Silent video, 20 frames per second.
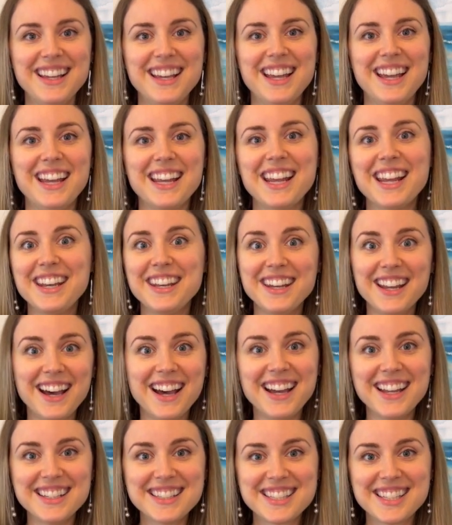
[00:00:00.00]
I
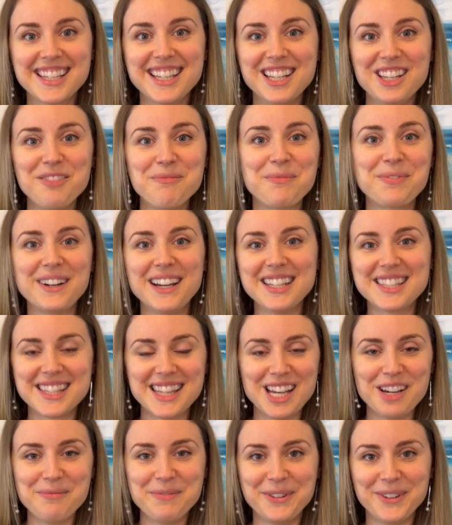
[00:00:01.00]
cannot impress
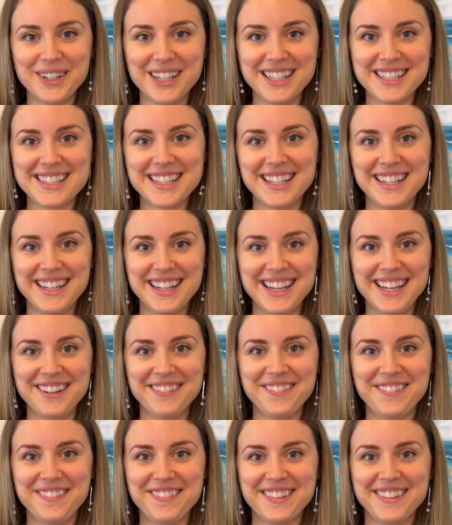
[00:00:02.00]
that point
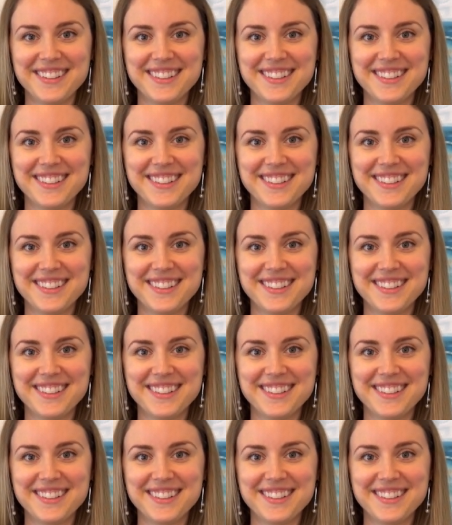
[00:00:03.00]
enough.